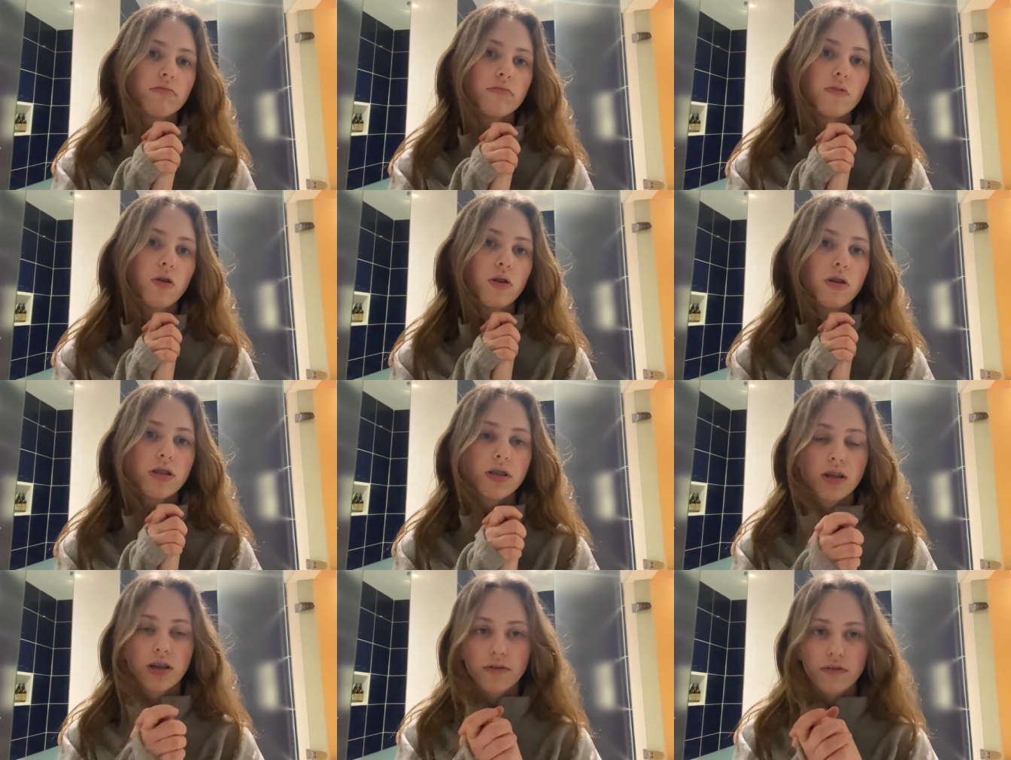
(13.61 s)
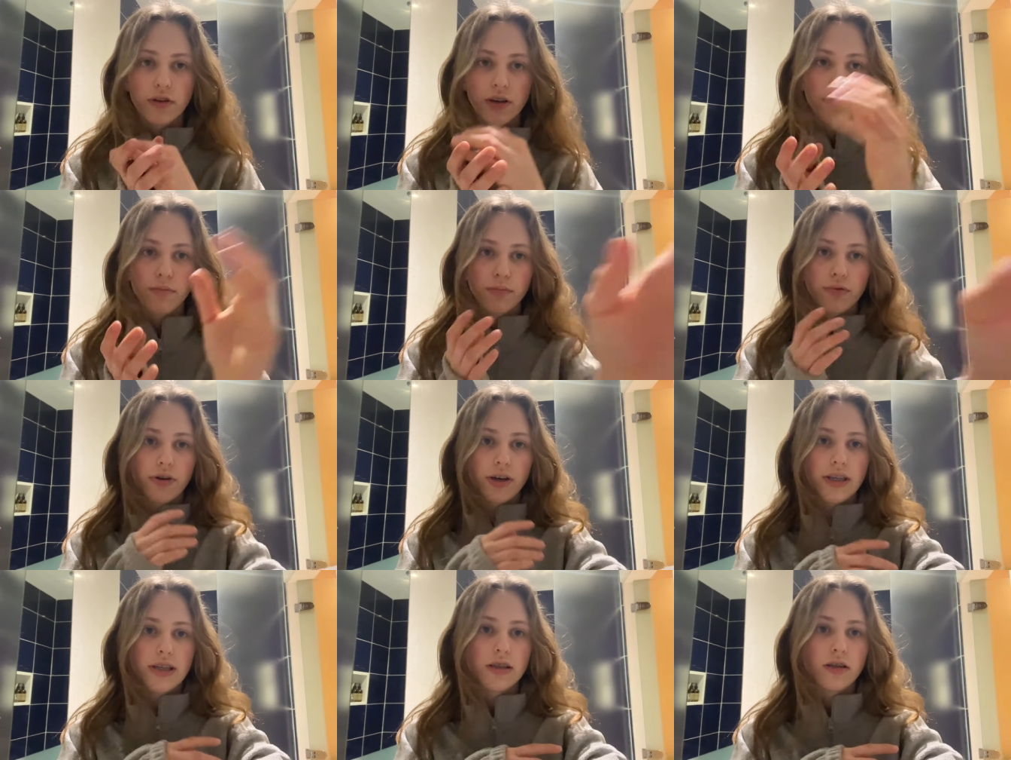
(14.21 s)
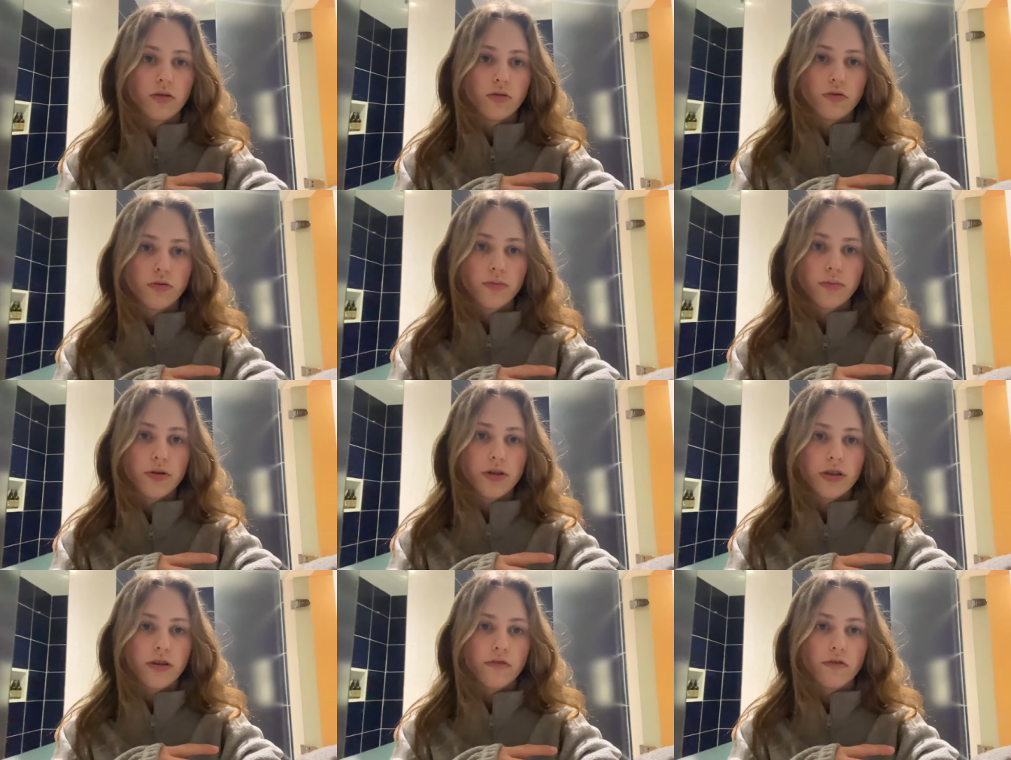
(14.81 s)
honestly fucking praise the Lord
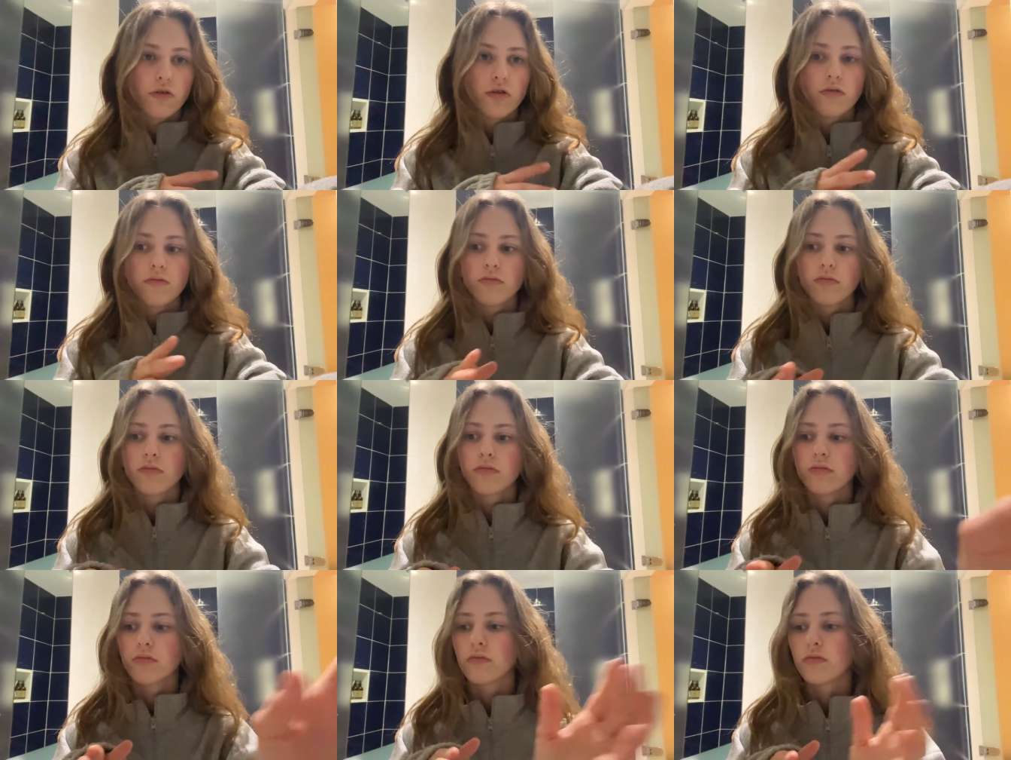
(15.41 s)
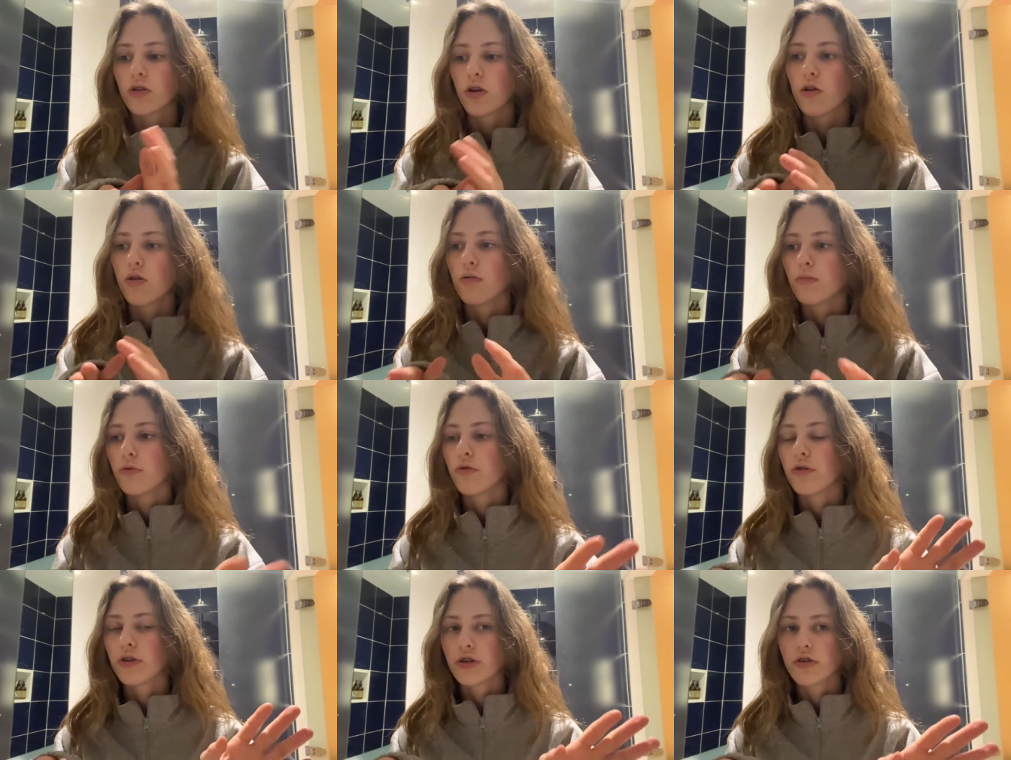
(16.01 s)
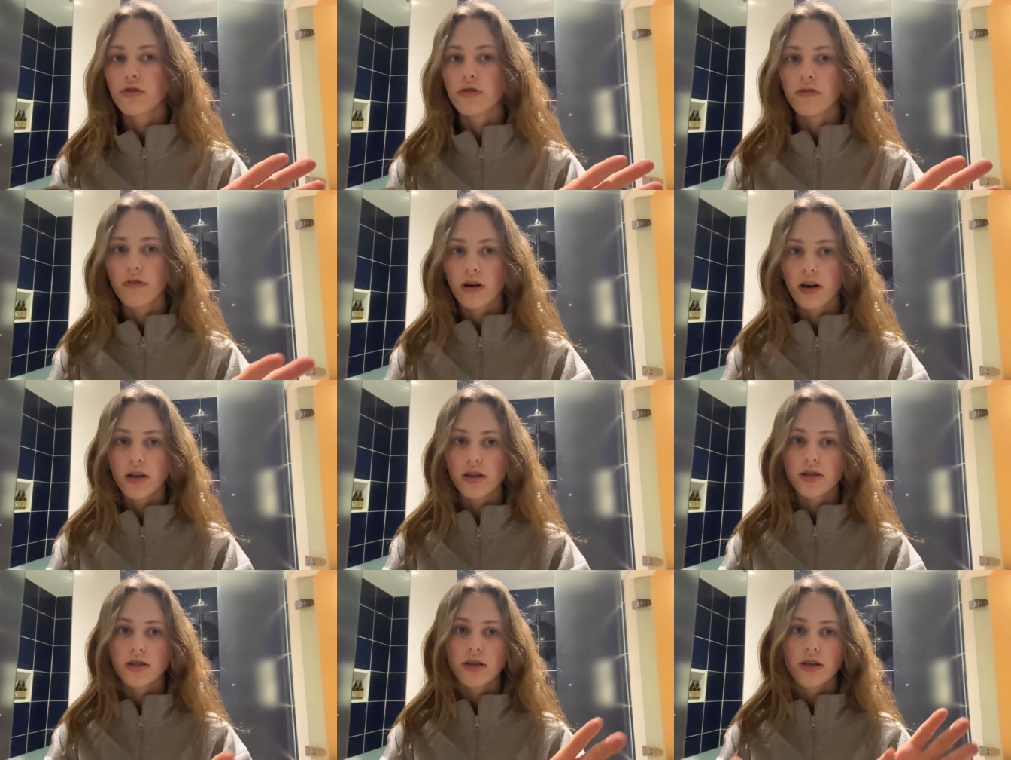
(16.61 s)
because I've got the whole morning to
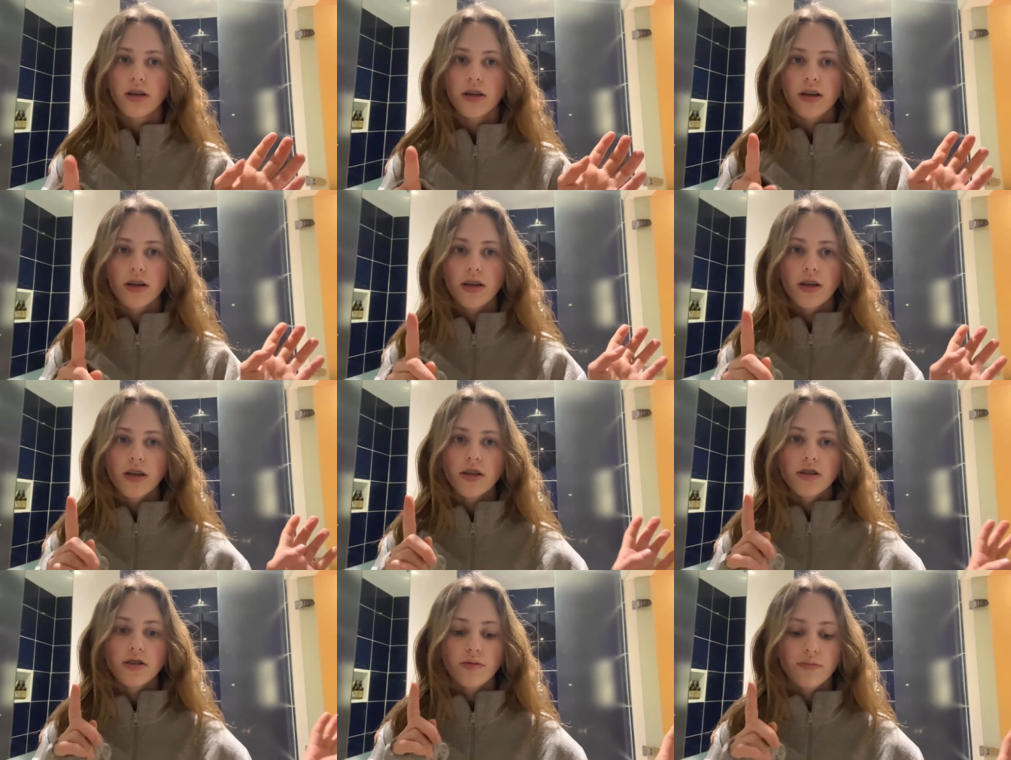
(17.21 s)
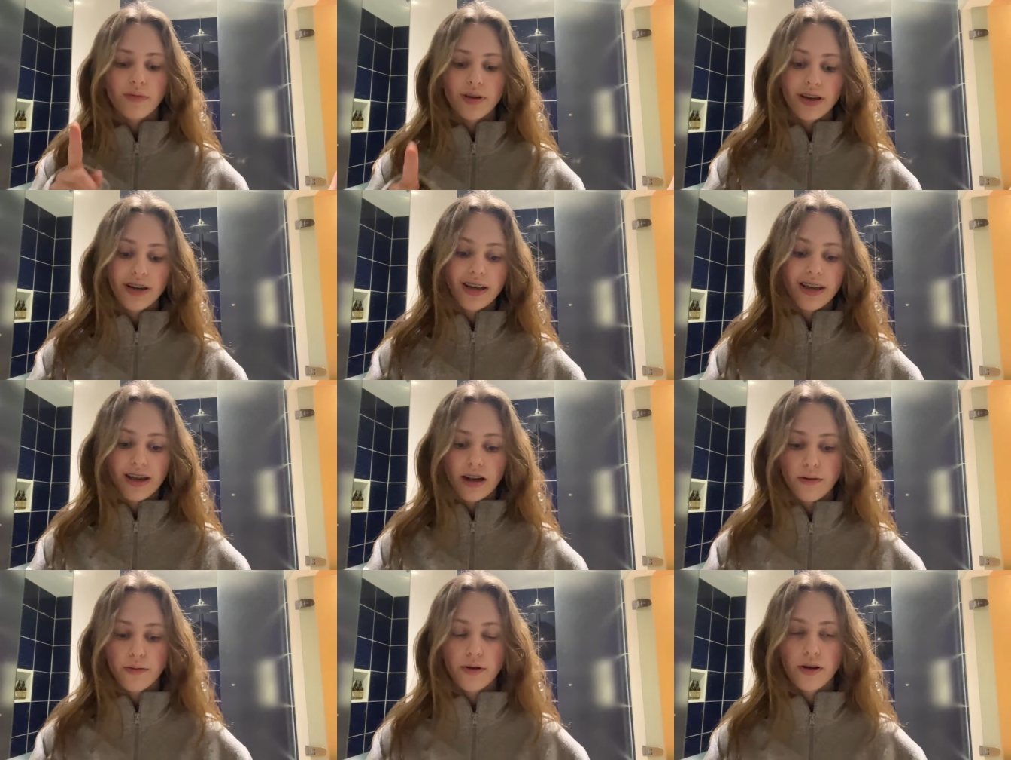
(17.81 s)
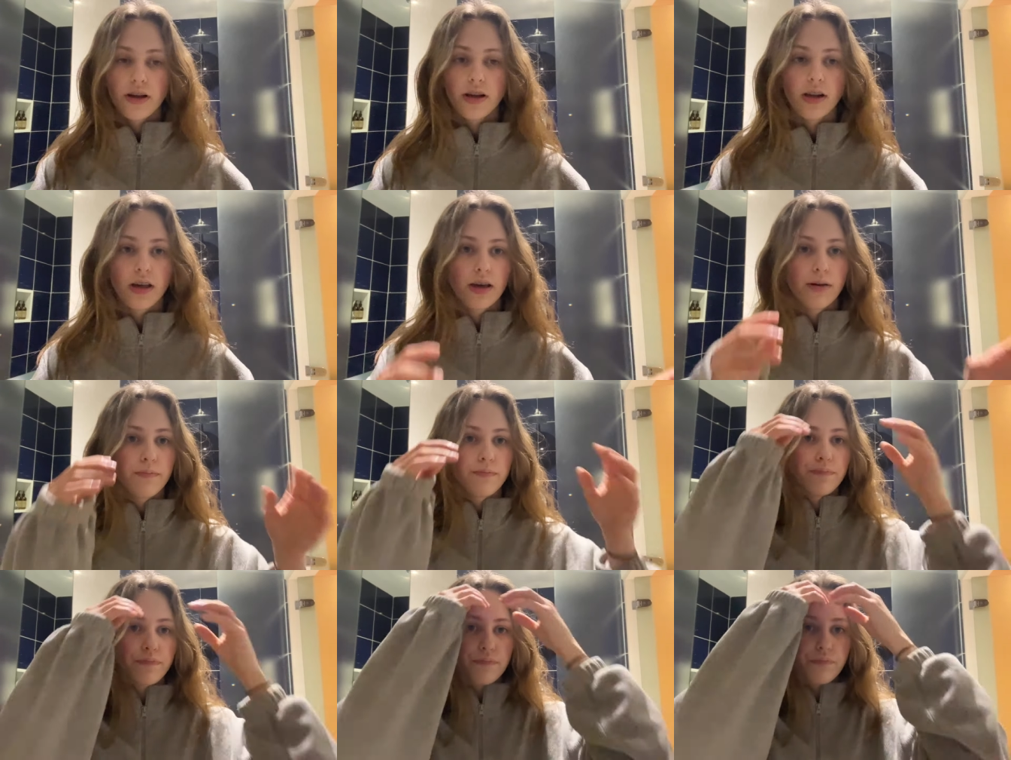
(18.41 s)
revise. So I'm gonna get up early.